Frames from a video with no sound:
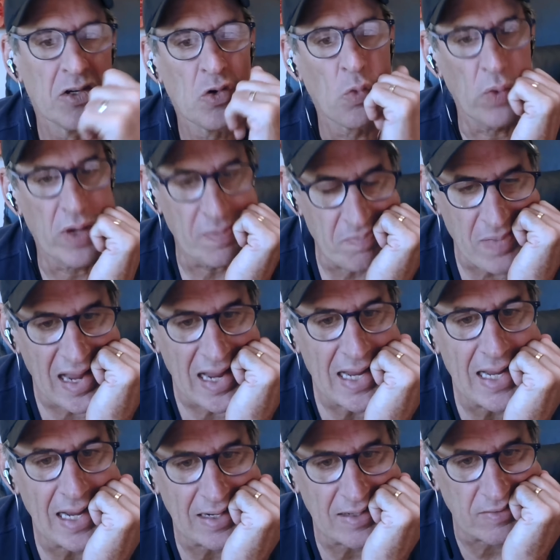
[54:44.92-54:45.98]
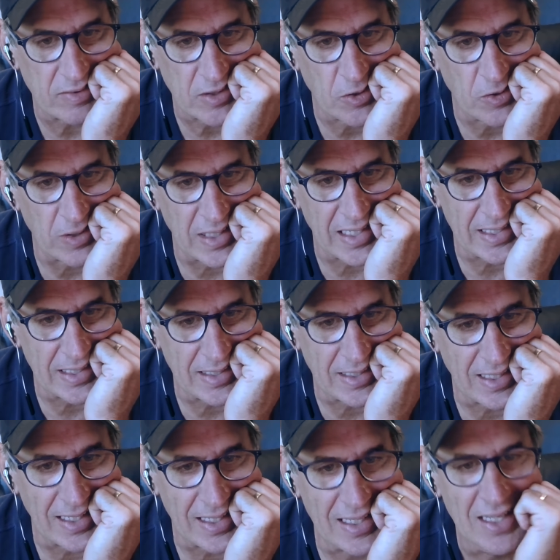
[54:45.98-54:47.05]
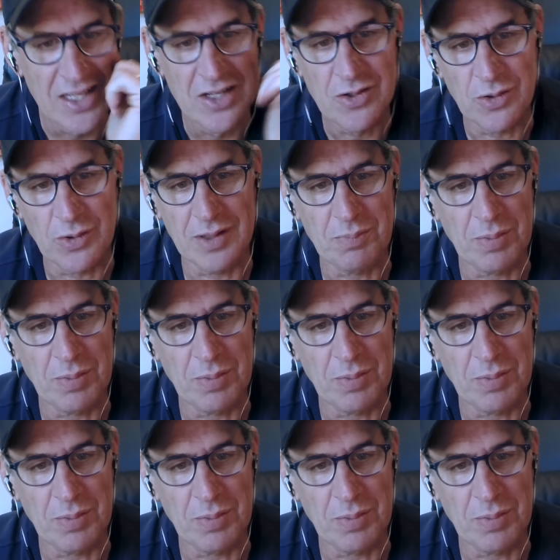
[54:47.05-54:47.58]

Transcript: we may have created a,